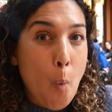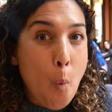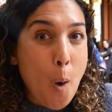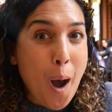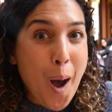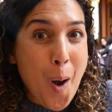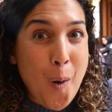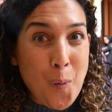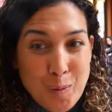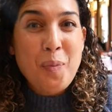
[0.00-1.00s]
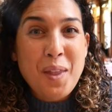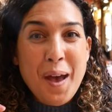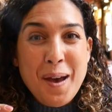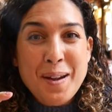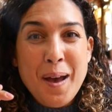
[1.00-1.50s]
Wow,
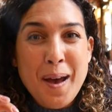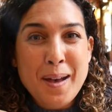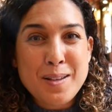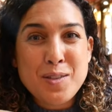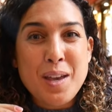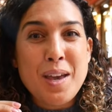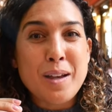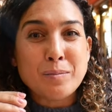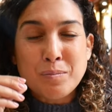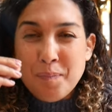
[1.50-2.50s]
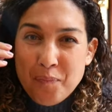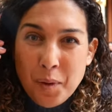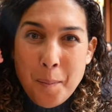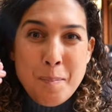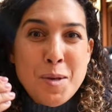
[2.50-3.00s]
that has a
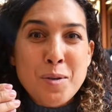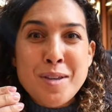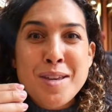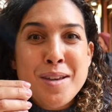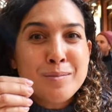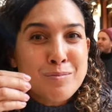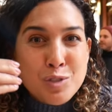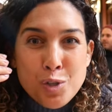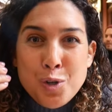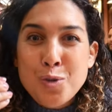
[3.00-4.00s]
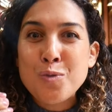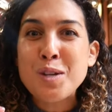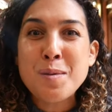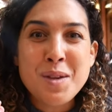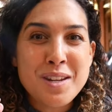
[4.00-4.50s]
milky
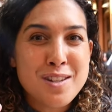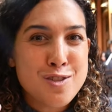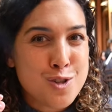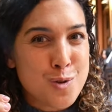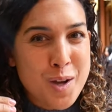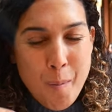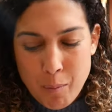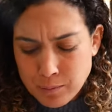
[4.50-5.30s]
creaminess to it.